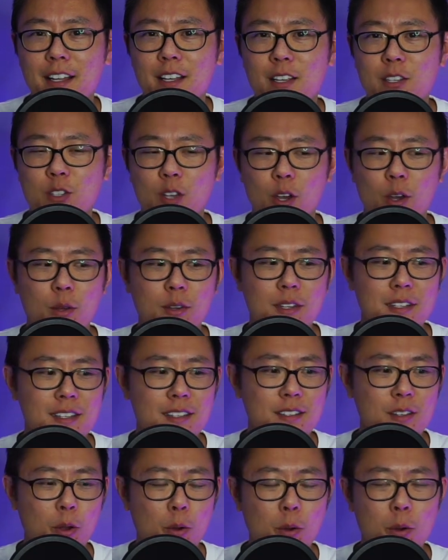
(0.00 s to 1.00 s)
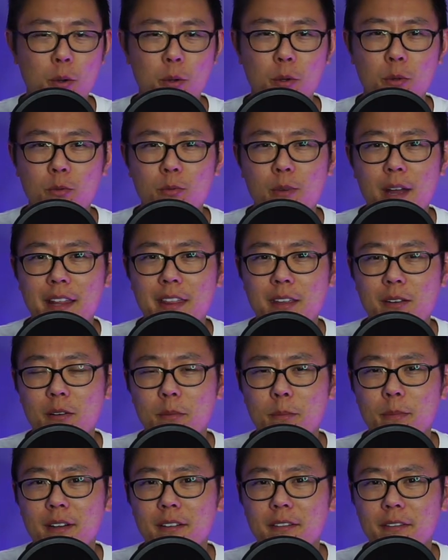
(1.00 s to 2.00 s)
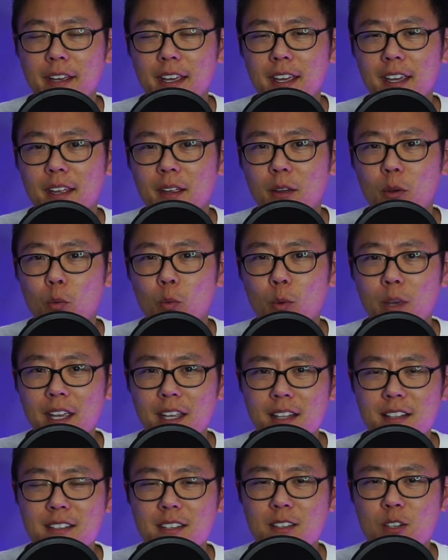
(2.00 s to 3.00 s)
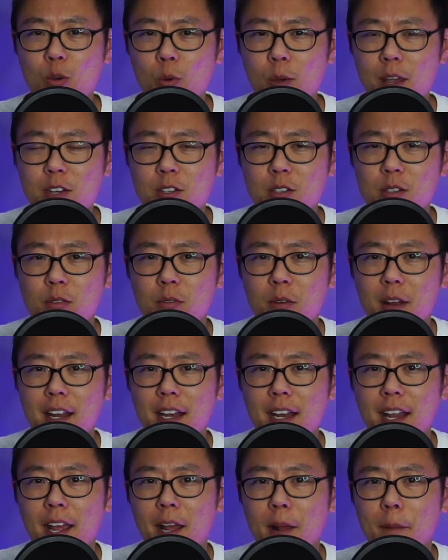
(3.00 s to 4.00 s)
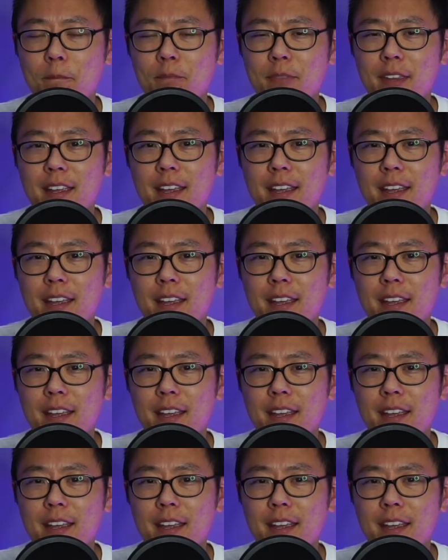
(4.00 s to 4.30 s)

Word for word: So this is all rather a bit of a weird situation right now.